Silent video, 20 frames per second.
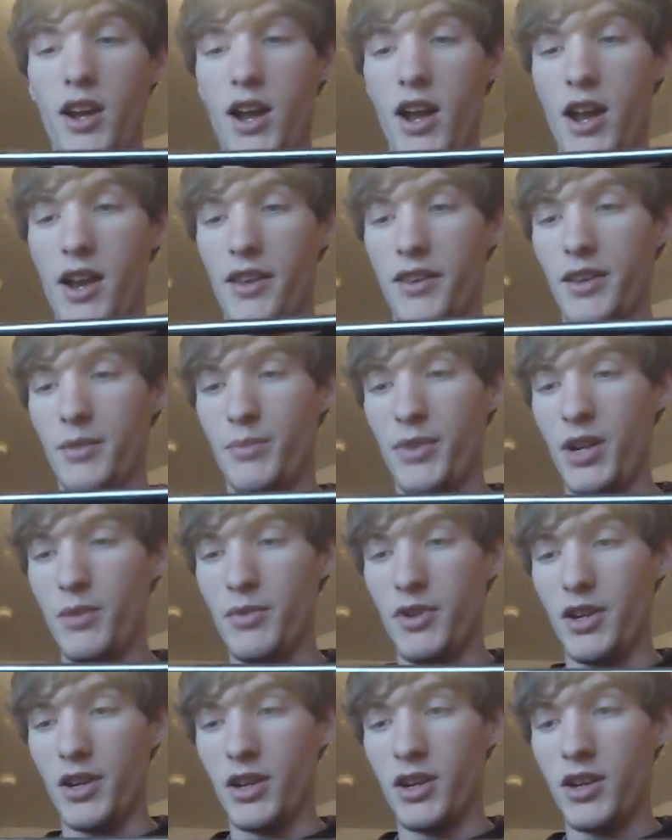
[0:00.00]
And the
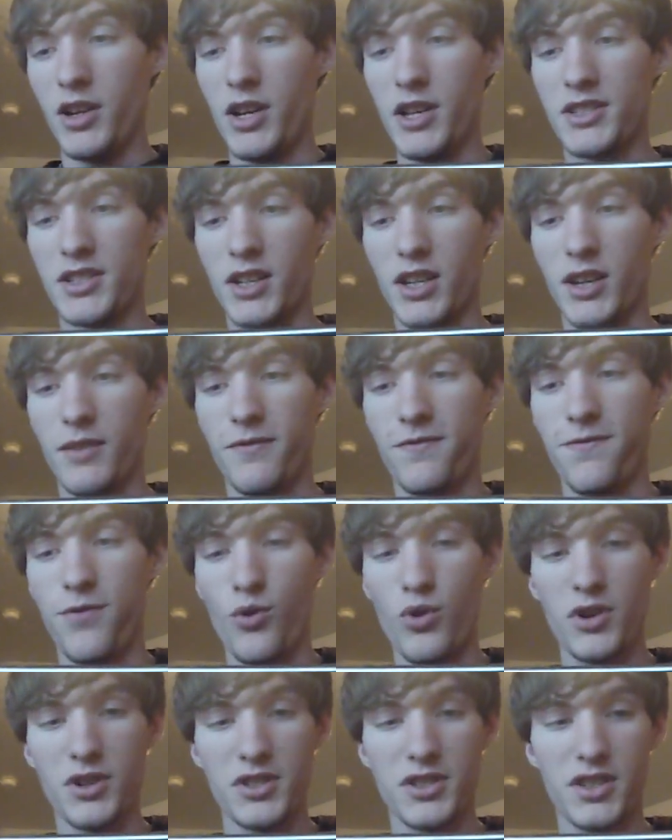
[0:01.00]
BB is going to get
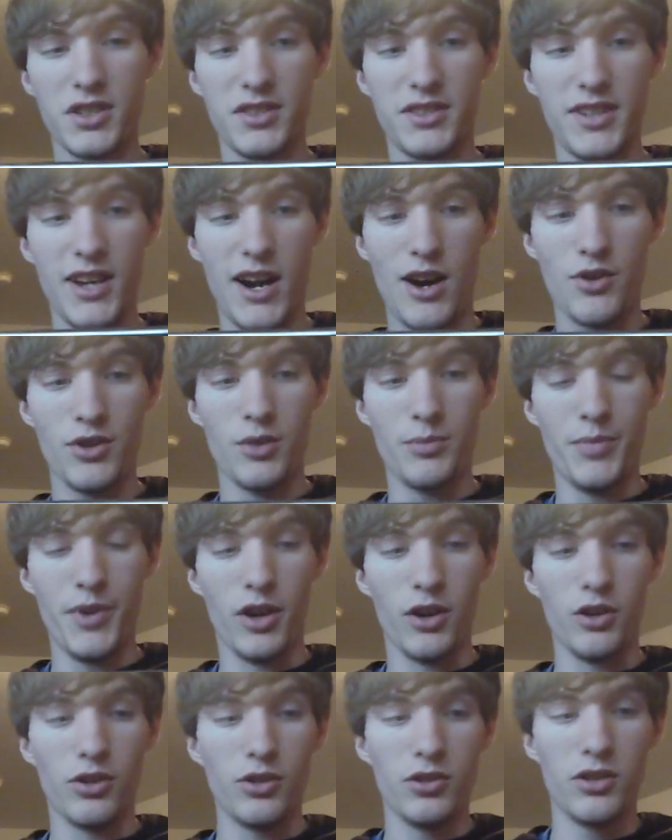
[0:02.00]
forced down the
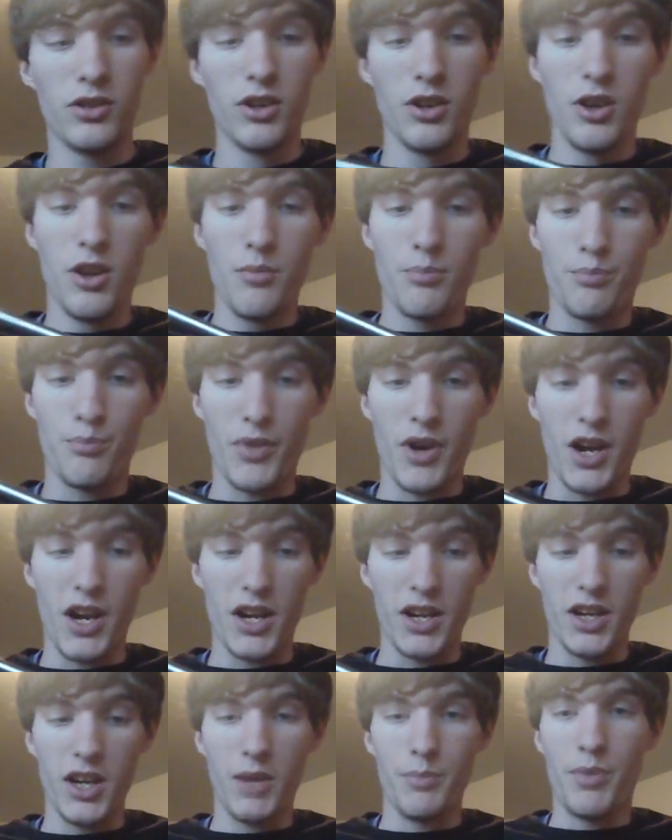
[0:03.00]
barrel
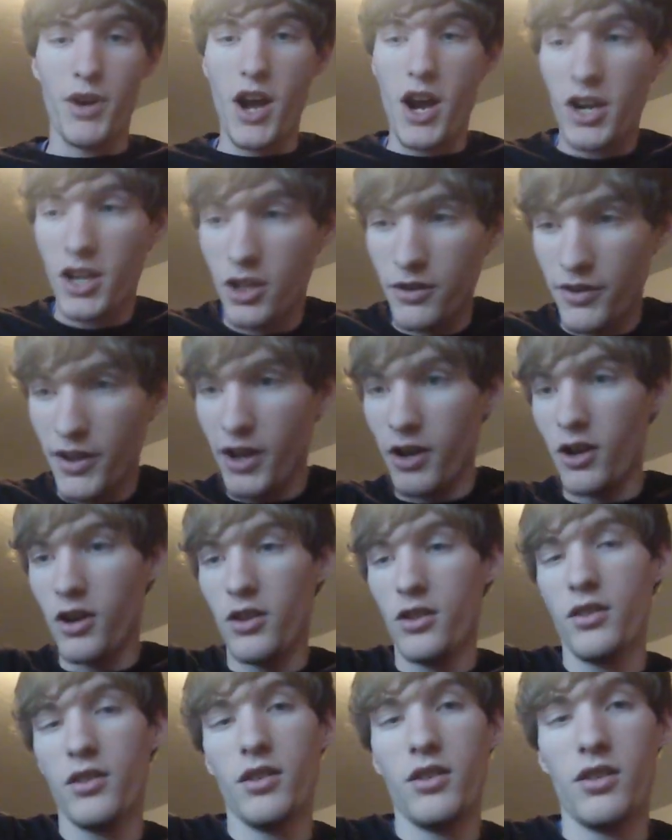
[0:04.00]
by a pocket of air